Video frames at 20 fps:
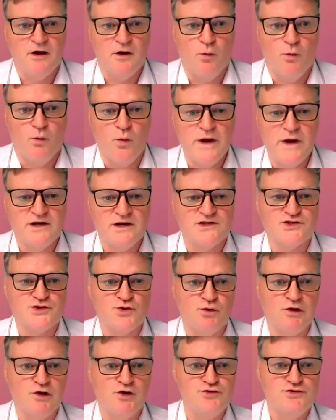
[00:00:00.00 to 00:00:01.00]
winners
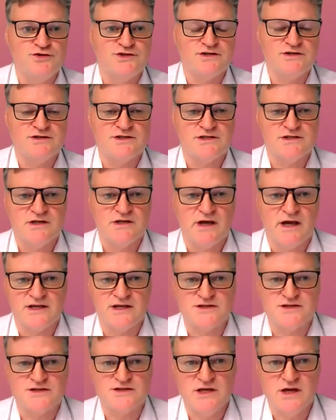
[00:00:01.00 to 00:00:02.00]
or losers as
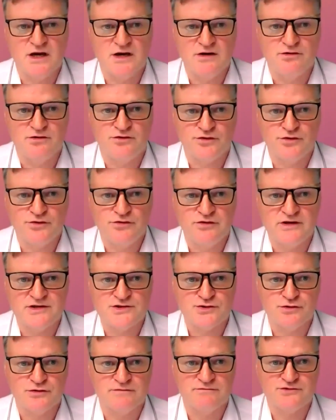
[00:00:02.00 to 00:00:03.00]
we go through this
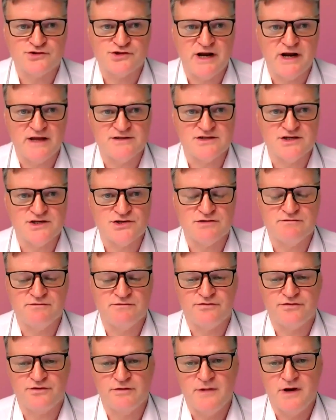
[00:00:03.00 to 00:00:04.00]
sort of transition
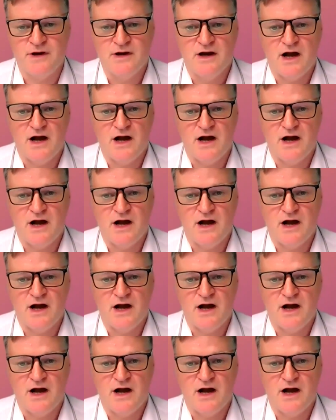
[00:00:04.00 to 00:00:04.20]
from